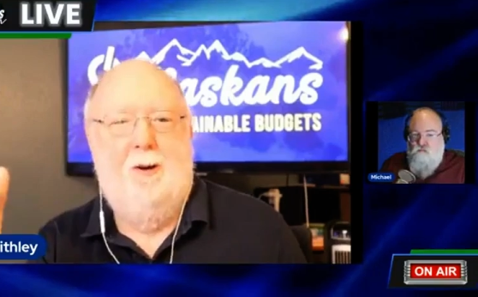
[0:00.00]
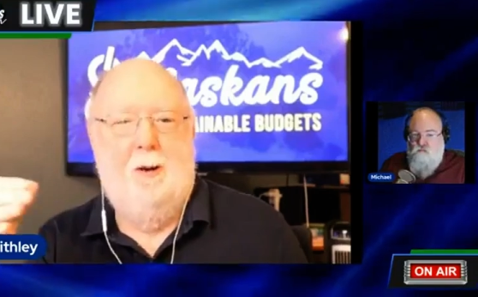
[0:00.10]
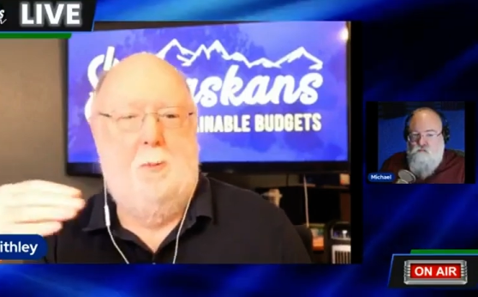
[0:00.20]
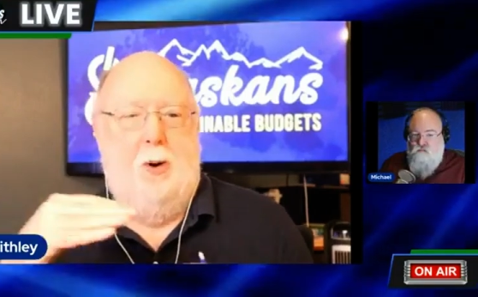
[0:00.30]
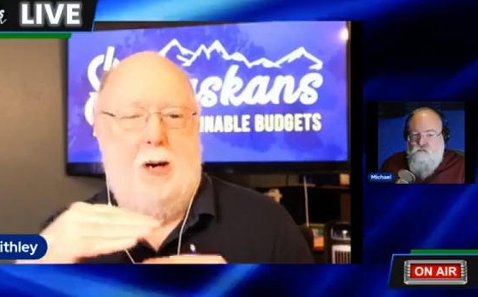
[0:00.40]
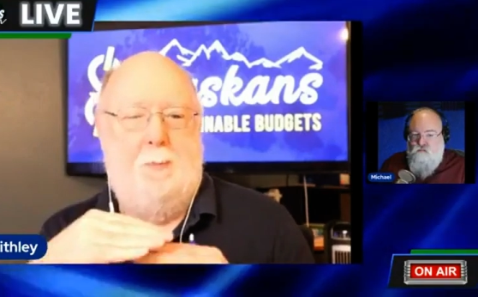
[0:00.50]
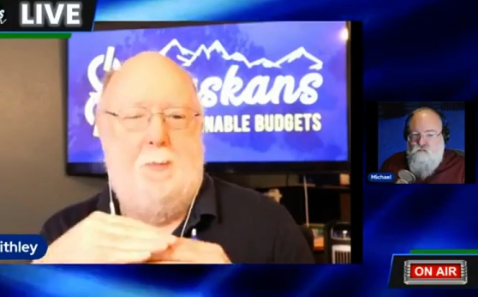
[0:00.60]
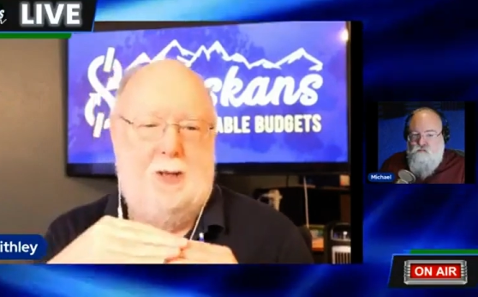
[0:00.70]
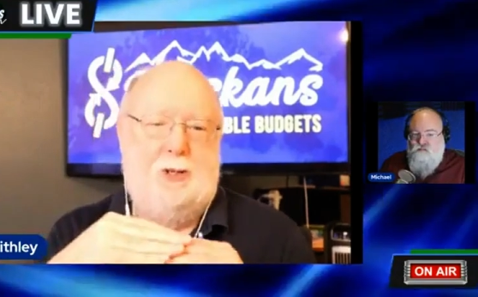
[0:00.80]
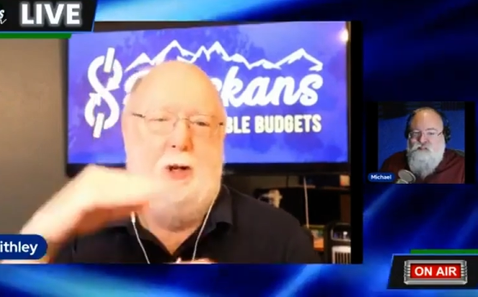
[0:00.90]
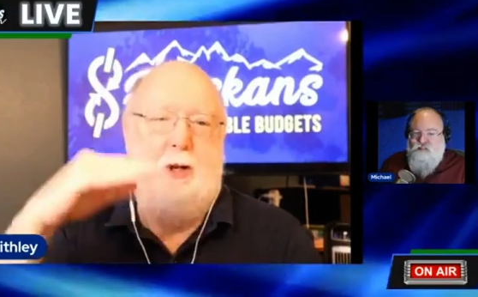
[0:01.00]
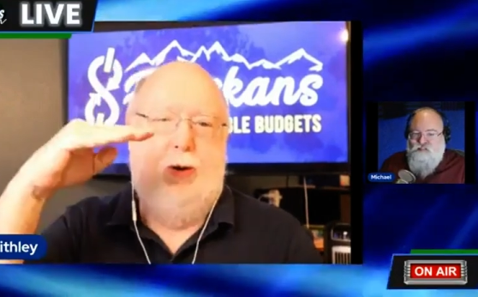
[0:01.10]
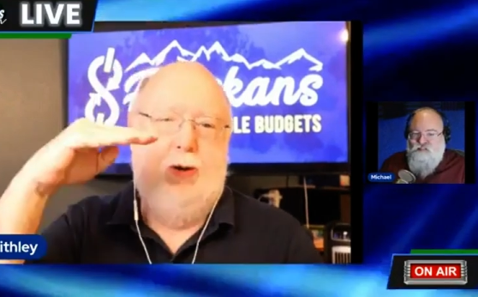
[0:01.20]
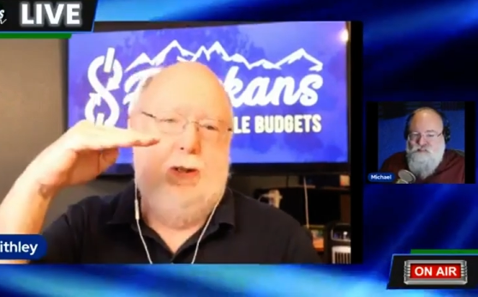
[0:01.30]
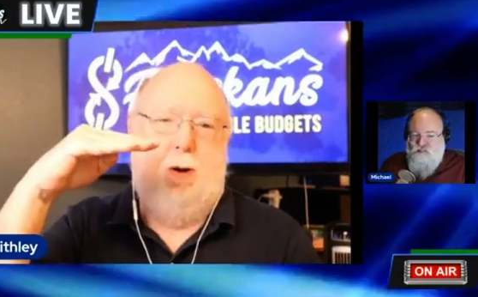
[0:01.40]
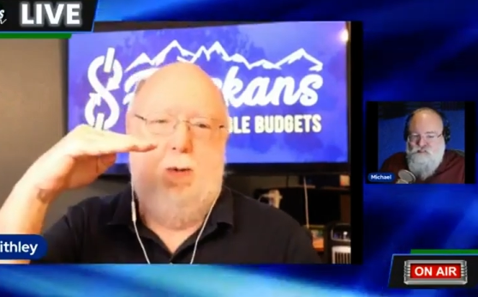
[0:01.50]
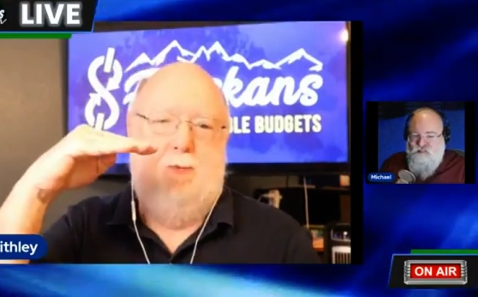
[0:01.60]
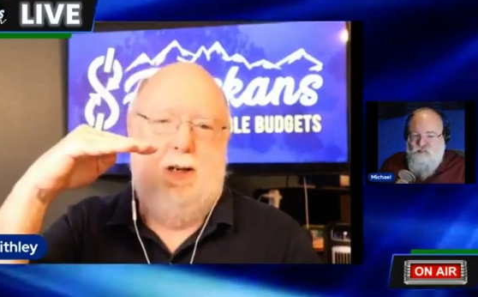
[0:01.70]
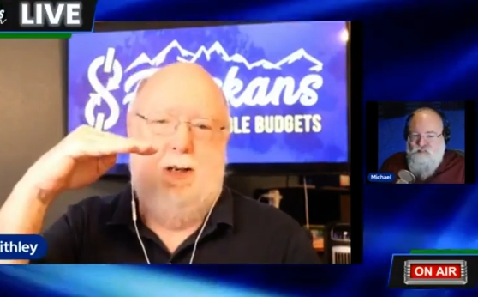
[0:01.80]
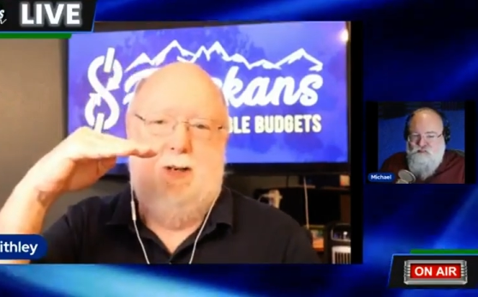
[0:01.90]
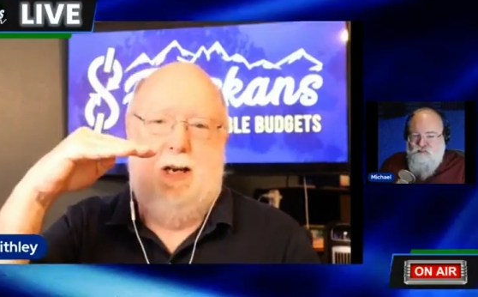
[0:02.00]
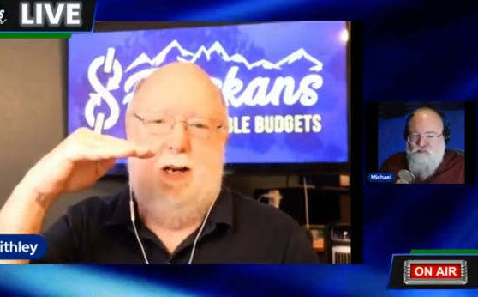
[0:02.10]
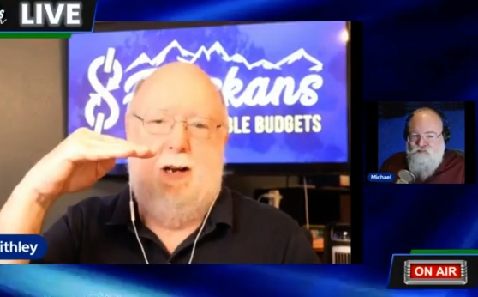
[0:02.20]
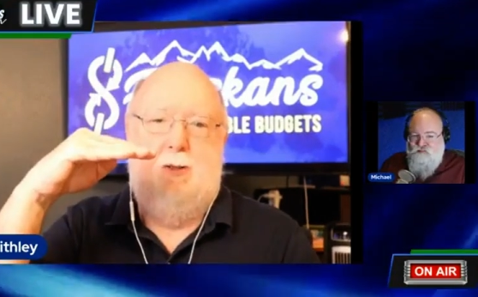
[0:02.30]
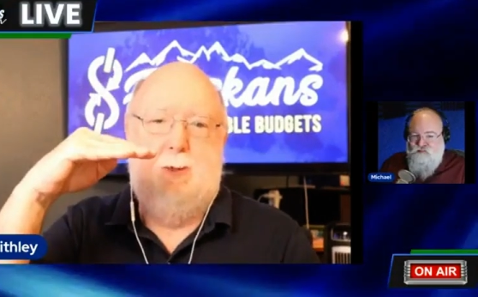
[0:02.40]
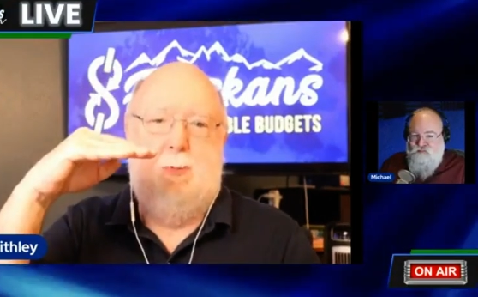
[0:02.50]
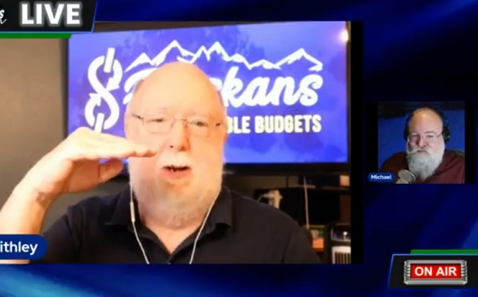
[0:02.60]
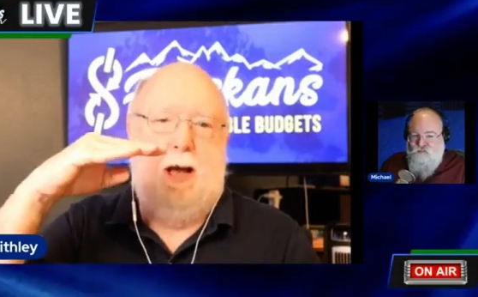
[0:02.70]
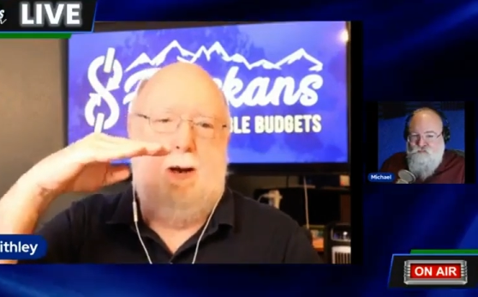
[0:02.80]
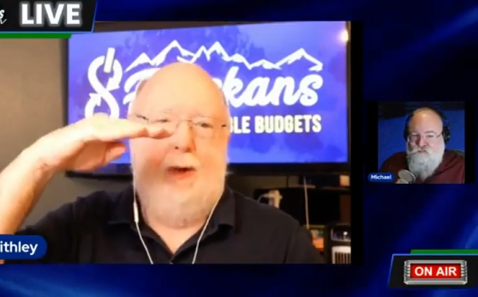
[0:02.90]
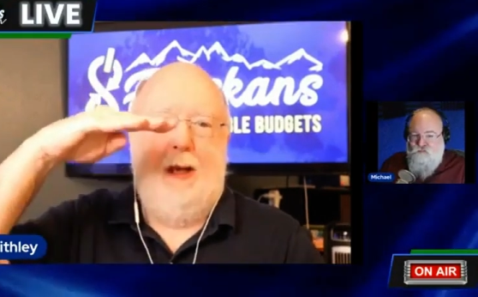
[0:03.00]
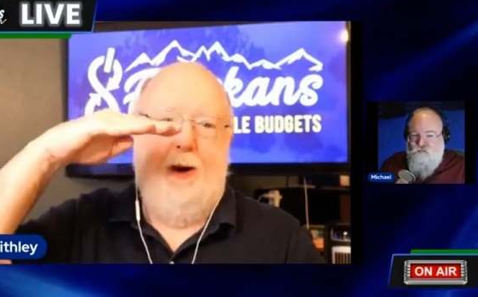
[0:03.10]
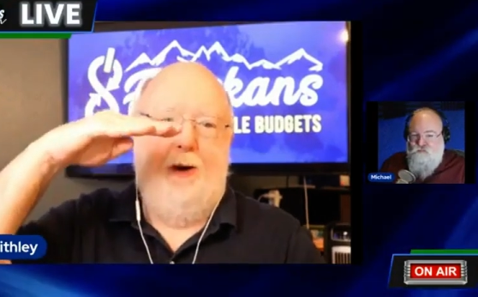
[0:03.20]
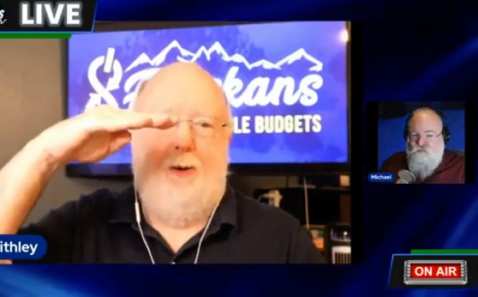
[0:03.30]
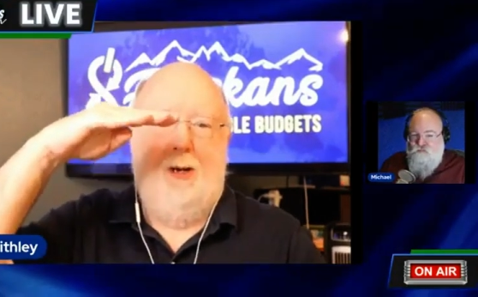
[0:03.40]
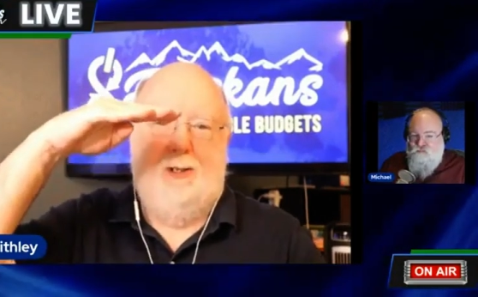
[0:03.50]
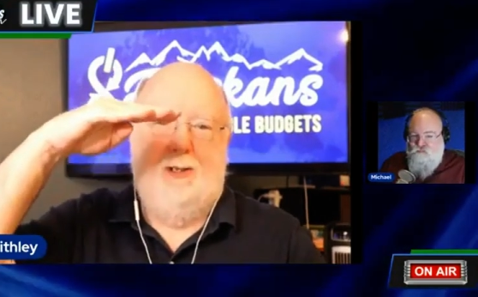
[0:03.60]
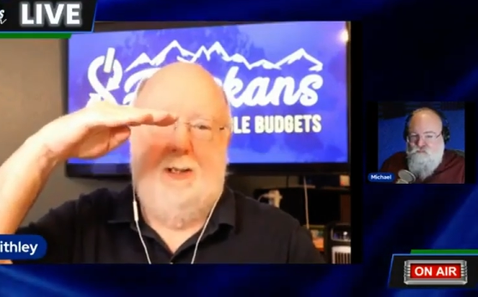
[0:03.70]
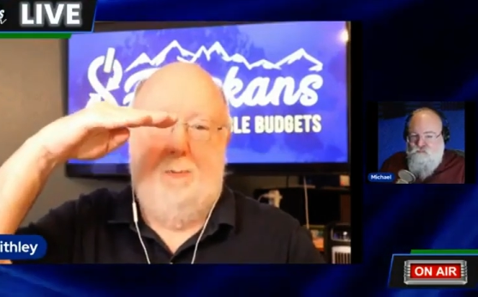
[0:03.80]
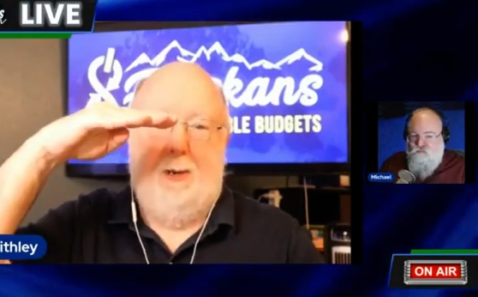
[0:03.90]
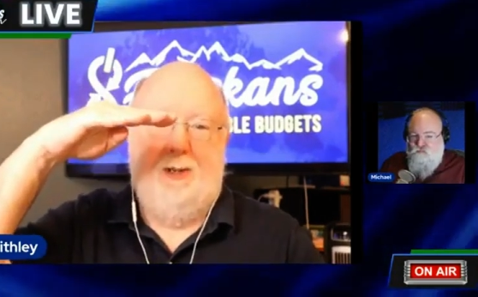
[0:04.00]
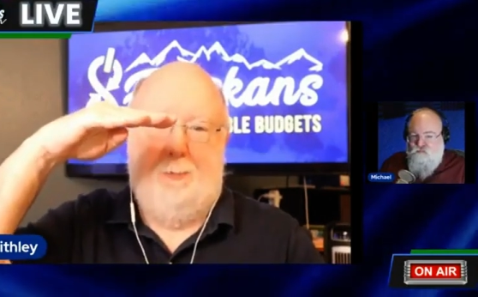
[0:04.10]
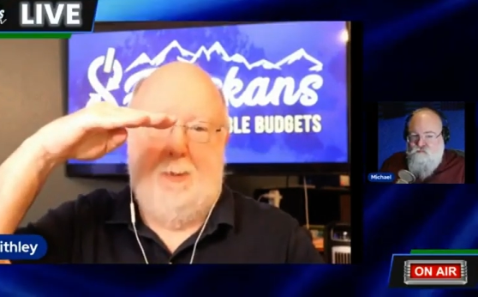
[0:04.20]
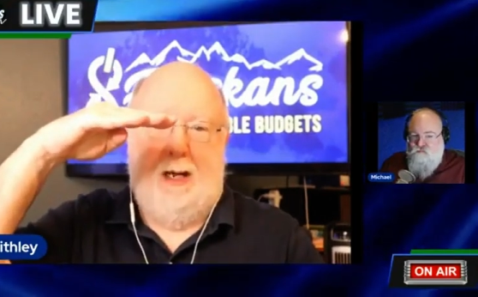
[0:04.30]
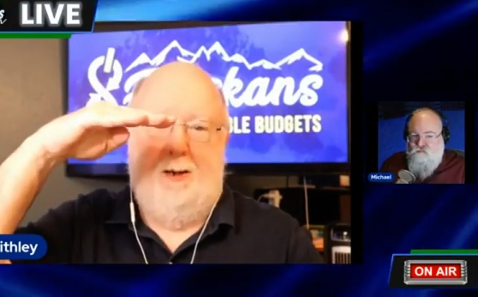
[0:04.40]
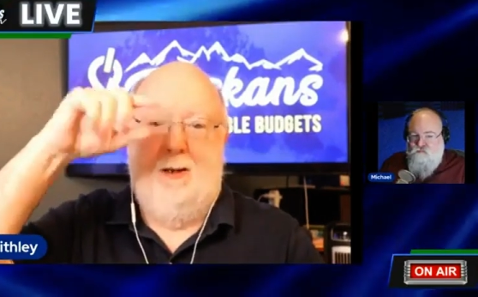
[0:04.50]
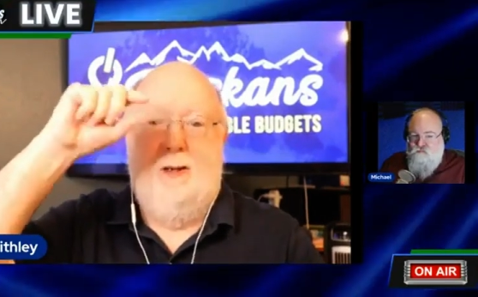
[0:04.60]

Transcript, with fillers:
Speaker 1: point about this, including the permanent fund dividend under the spending cap increases the base amount,